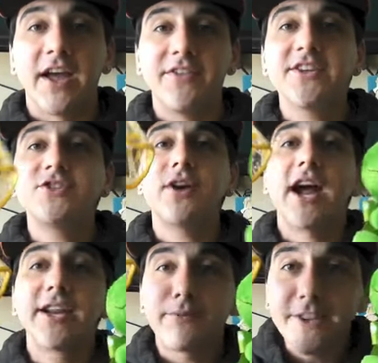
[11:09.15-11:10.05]
And these two,
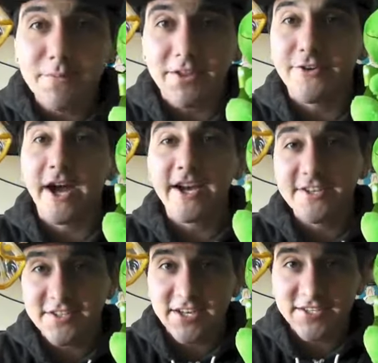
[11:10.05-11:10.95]
I had to bring them in. They're not
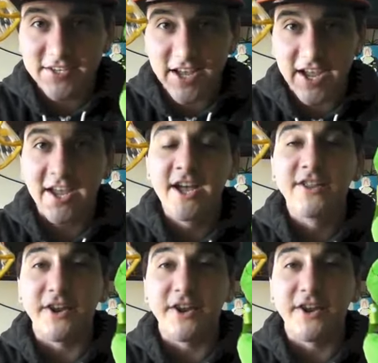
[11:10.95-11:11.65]
going to sing today.